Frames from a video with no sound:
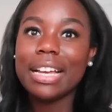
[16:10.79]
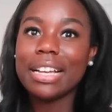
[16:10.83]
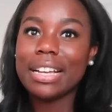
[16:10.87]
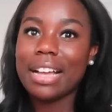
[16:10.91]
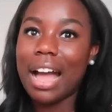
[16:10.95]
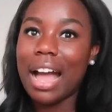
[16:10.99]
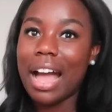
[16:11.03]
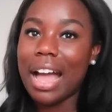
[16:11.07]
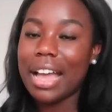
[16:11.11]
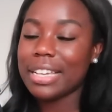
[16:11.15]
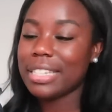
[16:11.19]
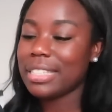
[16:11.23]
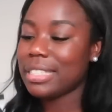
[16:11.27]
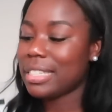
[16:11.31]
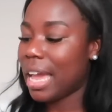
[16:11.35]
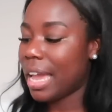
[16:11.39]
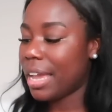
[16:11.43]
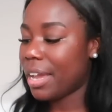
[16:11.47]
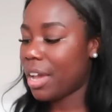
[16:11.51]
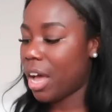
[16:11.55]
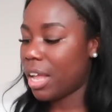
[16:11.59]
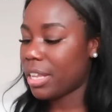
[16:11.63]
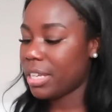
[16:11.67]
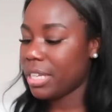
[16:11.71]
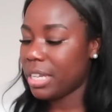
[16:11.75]
Guys, I
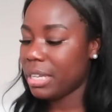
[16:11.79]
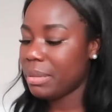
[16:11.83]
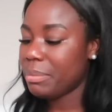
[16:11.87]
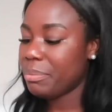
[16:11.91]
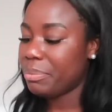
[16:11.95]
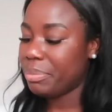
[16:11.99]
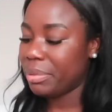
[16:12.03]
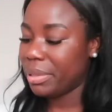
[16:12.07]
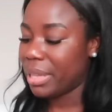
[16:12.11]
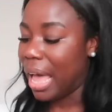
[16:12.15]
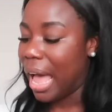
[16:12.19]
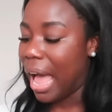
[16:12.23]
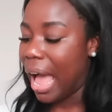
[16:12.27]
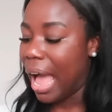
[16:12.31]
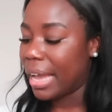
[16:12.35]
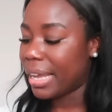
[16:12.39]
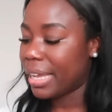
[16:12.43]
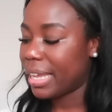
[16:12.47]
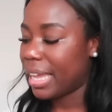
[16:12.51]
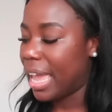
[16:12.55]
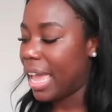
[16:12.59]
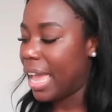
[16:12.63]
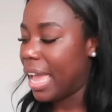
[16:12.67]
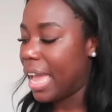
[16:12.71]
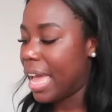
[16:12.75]
got it in
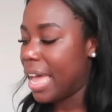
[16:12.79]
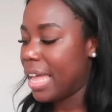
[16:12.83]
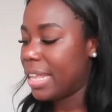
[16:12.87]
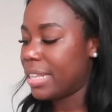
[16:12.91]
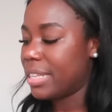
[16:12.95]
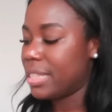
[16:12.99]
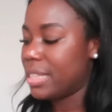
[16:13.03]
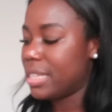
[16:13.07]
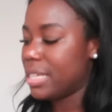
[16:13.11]
black and